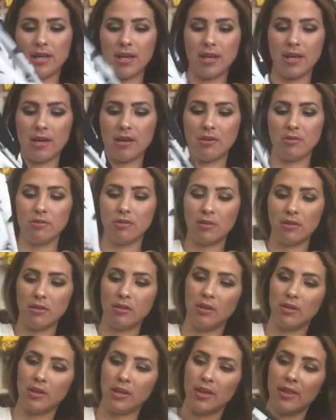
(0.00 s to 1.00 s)
side out.
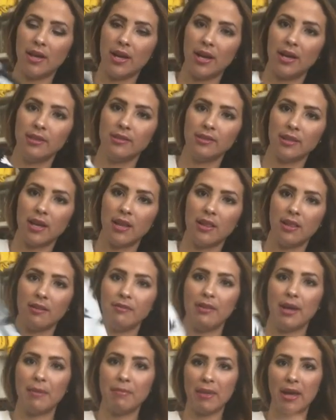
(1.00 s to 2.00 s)
Look at that, I love
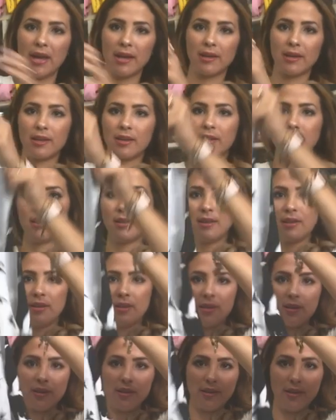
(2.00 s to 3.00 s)
that back.
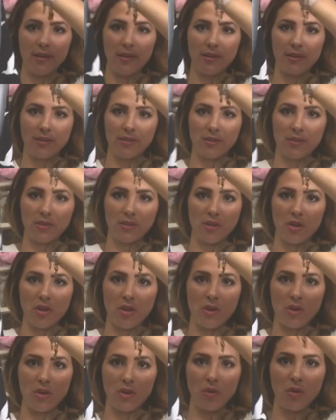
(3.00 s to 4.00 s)

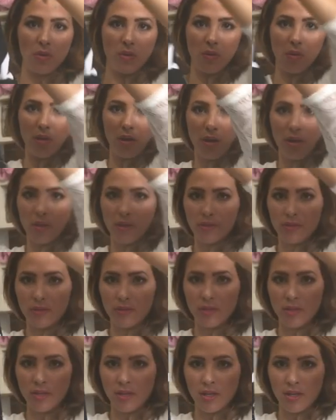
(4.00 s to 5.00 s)
So cool. All
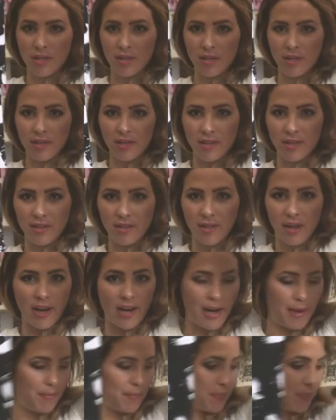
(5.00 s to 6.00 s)

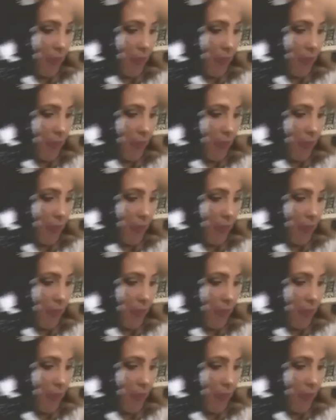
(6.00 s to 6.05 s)
right,